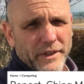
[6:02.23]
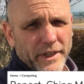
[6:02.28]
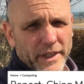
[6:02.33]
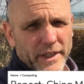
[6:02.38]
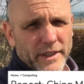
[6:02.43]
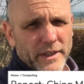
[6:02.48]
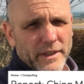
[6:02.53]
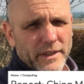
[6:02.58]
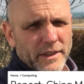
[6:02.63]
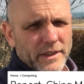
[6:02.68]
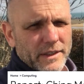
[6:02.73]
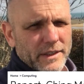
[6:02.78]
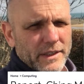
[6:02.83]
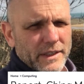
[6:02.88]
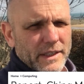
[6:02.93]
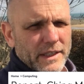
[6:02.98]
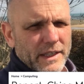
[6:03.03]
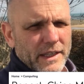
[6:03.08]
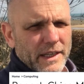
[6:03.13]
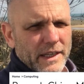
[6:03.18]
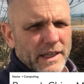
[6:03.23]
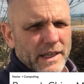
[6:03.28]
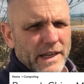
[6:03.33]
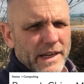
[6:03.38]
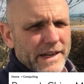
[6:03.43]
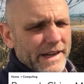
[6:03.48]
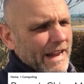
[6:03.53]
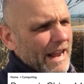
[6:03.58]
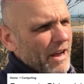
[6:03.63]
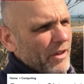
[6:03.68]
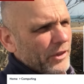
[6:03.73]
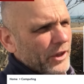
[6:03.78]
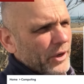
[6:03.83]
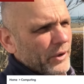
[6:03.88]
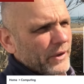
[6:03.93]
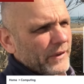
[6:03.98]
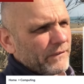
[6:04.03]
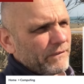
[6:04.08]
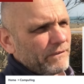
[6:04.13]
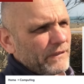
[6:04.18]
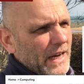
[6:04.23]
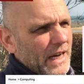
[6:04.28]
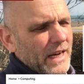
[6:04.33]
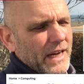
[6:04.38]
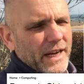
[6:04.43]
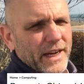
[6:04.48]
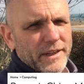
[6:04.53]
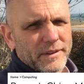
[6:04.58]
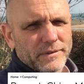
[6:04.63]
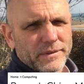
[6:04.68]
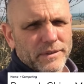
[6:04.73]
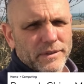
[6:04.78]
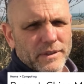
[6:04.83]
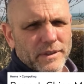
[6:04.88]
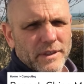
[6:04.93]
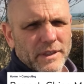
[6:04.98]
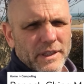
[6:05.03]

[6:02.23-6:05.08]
did. Now they're at 5.